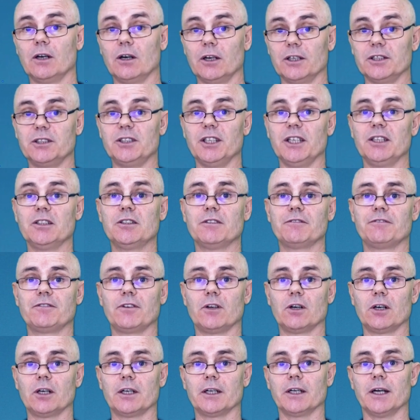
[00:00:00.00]

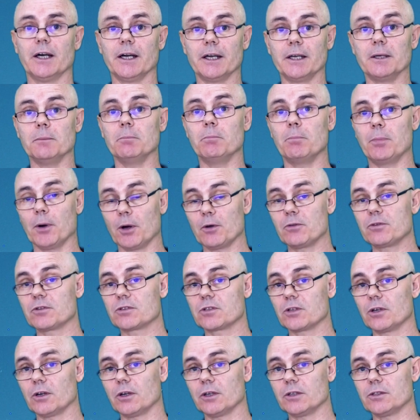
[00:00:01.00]
identify a both
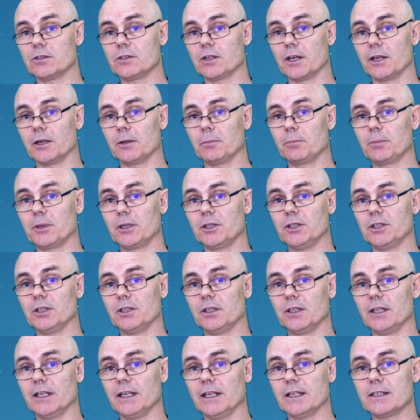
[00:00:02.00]
sides an
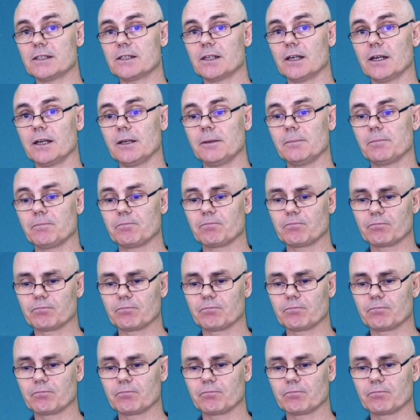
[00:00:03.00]
opinion essay,